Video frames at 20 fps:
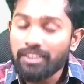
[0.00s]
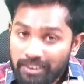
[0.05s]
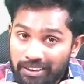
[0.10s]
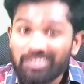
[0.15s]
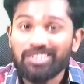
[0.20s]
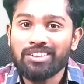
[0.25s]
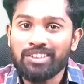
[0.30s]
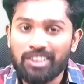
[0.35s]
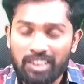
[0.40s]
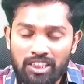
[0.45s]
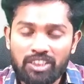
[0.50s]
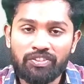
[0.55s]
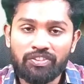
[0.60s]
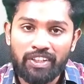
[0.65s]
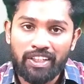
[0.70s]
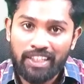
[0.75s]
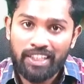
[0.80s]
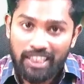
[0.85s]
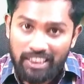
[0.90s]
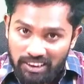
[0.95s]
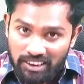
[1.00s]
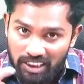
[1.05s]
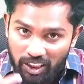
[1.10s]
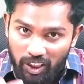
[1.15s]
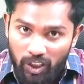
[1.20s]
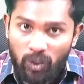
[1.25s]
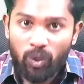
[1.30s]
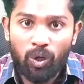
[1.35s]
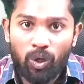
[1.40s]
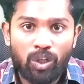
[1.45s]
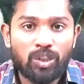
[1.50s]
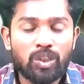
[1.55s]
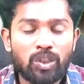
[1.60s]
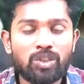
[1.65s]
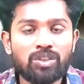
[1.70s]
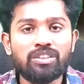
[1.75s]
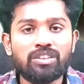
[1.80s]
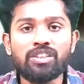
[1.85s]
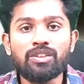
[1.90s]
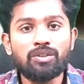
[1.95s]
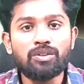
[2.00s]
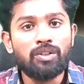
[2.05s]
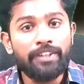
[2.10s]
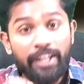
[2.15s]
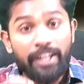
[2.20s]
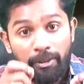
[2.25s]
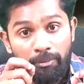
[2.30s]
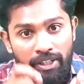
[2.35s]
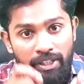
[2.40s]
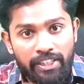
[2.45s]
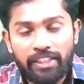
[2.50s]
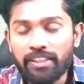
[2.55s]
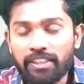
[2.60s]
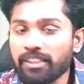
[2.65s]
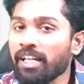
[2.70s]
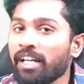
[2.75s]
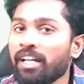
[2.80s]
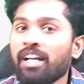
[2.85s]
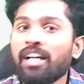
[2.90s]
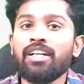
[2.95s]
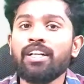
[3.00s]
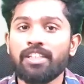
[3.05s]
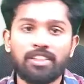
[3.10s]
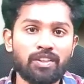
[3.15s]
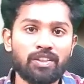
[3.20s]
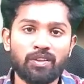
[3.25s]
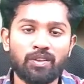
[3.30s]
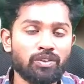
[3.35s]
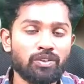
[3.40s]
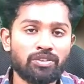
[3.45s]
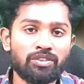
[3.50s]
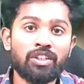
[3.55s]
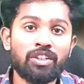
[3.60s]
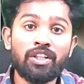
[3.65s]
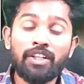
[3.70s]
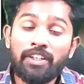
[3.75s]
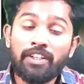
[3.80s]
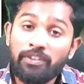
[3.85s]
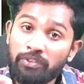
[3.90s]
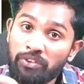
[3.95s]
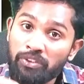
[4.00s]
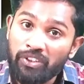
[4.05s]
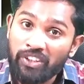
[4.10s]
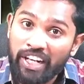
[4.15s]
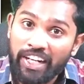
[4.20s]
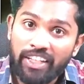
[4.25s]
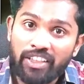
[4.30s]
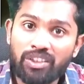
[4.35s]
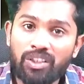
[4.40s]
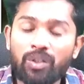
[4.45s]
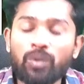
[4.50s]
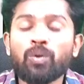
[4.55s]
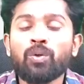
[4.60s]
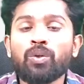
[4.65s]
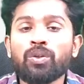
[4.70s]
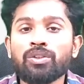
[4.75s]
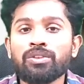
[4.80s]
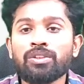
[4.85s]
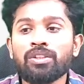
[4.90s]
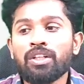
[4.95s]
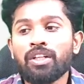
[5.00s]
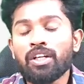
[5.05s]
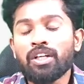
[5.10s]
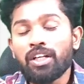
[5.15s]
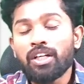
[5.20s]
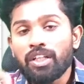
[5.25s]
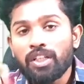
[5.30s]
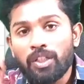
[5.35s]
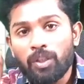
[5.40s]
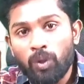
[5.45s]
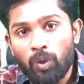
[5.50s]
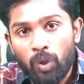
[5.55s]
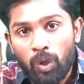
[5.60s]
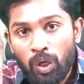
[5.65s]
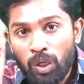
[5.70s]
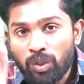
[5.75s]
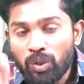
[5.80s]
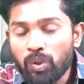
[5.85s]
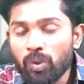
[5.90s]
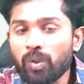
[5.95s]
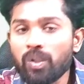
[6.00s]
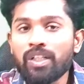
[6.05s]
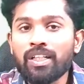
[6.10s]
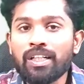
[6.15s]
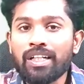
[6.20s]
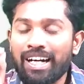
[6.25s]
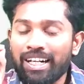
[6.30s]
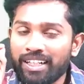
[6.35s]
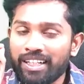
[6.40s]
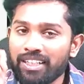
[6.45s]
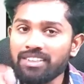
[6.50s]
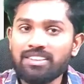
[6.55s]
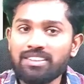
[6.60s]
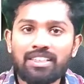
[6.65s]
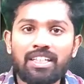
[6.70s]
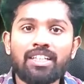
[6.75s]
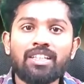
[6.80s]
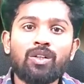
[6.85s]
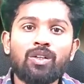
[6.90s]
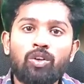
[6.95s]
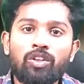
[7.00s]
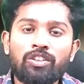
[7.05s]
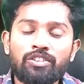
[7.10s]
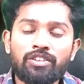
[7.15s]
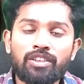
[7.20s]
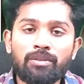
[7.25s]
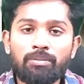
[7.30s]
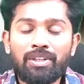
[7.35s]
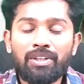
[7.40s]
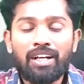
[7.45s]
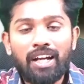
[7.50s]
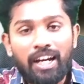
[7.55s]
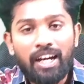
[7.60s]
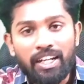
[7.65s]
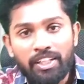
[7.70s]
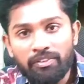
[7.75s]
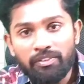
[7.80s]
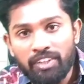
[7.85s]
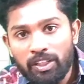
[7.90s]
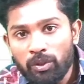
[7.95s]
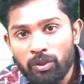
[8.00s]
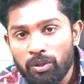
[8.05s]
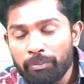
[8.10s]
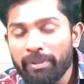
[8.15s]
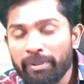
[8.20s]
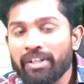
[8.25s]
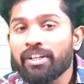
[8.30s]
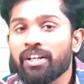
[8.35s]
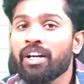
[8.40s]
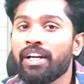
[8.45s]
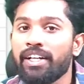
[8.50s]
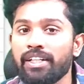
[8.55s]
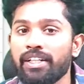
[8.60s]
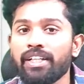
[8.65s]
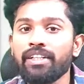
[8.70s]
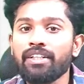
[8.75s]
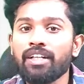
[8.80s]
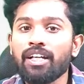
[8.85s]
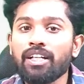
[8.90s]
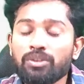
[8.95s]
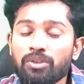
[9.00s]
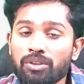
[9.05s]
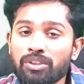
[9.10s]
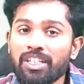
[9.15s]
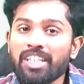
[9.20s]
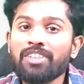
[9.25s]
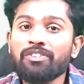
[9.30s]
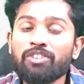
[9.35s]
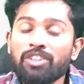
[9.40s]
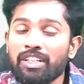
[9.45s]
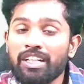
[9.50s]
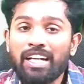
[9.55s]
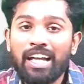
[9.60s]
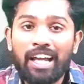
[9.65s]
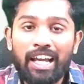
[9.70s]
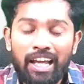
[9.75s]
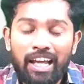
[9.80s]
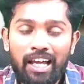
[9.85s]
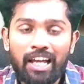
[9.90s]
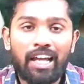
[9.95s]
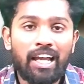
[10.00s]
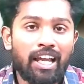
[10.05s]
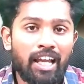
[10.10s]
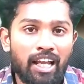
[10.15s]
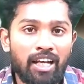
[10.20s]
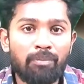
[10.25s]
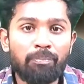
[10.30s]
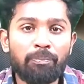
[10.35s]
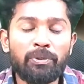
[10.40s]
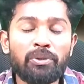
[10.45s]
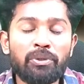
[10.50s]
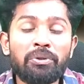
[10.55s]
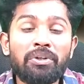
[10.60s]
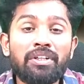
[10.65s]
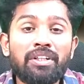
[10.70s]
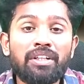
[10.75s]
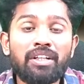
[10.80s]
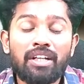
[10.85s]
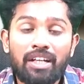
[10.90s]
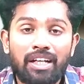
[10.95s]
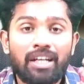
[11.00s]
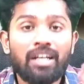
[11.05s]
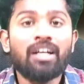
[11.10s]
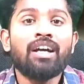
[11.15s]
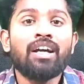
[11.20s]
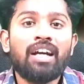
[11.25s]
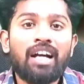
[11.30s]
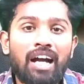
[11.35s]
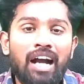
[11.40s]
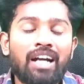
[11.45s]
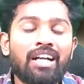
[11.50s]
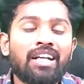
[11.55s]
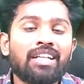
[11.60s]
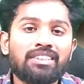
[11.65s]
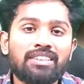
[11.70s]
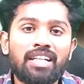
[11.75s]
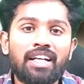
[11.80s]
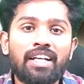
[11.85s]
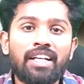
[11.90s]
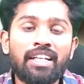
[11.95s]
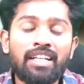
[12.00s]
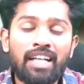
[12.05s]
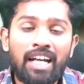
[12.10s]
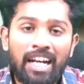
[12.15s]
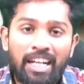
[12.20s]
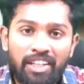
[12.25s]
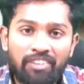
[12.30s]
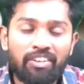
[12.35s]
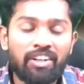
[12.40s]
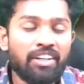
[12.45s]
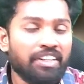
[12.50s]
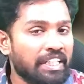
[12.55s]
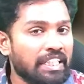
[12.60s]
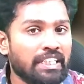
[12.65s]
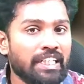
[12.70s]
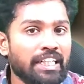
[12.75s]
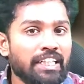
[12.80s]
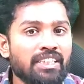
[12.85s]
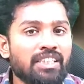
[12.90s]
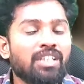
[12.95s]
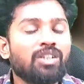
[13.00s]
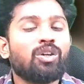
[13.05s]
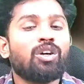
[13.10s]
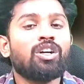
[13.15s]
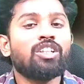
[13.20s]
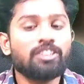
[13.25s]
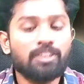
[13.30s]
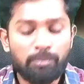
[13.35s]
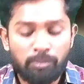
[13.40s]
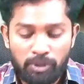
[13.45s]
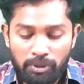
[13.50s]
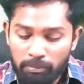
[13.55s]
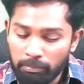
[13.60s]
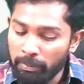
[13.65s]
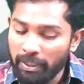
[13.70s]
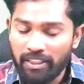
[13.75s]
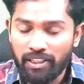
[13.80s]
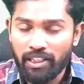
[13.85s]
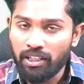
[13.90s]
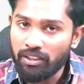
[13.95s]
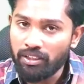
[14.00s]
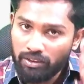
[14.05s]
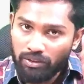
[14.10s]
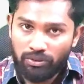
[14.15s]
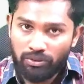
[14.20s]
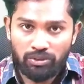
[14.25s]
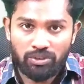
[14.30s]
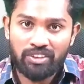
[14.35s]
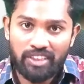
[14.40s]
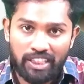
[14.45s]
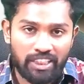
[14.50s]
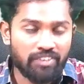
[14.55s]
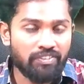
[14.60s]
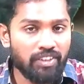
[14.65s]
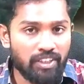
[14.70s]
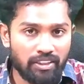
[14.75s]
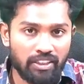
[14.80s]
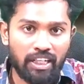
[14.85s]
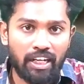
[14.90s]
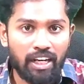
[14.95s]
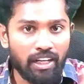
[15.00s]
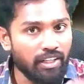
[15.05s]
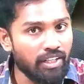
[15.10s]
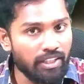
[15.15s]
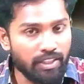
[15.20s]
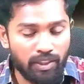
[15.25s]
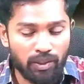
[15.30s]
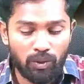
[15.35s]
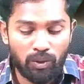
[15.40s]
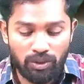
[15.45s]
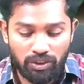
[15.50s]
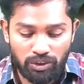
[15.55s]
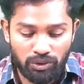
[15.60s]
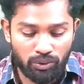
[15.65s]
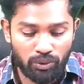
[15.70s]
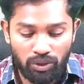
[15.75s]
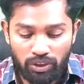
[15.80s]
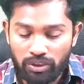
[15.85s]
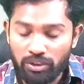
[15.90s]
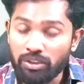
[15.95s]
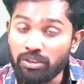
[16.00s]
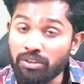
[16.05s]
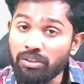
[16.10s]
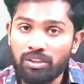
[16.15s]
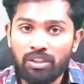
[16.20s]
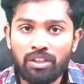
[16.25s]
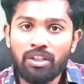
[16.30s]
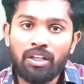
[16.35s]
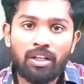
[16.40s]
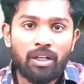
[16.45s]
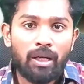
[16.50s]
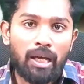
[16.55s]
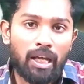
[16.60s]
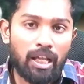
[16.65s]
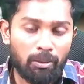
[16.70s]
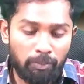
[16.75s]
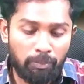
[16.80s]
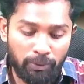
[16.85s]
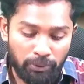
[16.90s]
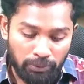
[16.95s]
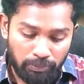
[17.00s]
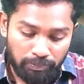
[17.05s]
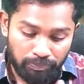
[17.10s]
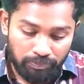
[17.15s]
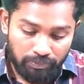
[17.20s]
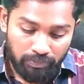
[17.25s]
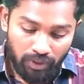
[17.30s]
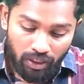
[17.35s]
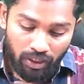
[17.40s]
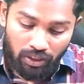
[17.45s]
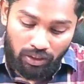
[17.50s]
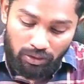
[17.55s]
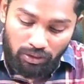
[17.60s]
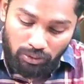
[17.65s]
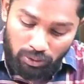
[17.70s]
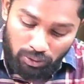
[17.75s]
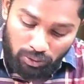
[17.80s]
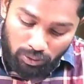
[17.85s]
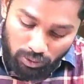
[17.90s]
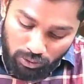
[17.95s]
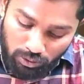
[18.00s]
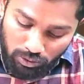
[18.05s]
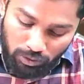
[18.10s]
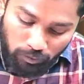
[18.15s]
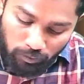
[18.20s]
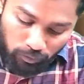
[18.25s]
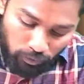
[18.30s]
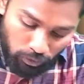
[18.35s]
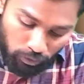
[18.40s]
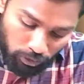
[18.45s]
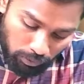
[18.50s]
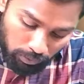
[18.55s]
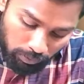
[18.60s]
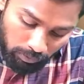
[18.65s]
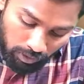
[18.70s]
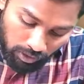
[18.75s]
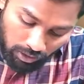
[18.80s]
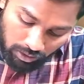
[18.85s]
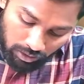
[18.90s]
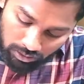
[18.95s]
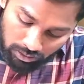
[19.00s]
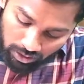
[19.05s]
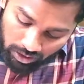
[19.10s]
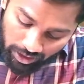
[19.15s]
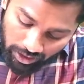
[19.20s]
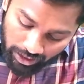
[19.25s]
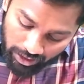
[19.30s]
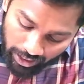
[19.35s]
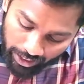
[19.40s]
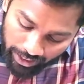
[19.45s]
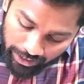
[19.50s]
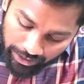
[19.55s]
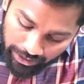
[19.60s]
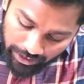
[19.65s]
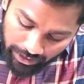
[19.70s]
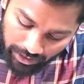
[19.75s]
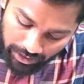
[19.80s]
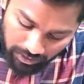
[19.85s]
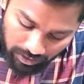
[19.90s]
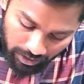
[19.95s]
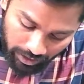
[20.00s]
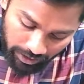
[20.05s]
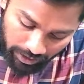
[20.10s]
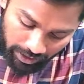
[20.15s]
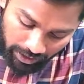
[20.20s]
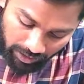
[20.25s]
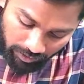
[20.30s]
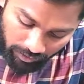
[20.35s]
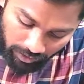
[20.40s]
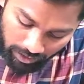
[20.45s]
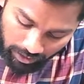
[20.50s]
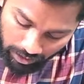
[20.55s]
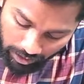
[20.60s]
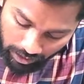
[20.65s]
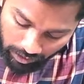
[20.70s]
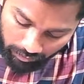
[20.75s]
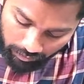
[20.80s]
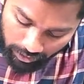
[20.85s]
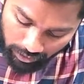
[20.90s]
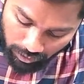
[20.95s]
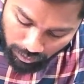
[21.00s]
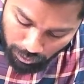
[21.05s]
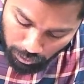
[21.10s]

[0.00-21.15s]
that's why considering all those things only I'm writing the handwritten notes. If you write the notes, you'll not only understand the concept and even you'll be writing now, so that would help you in understanding and even reading the concepts better. So that way the handwritten notes is going to help you. So group 4. So in IDT, sir, again we are having two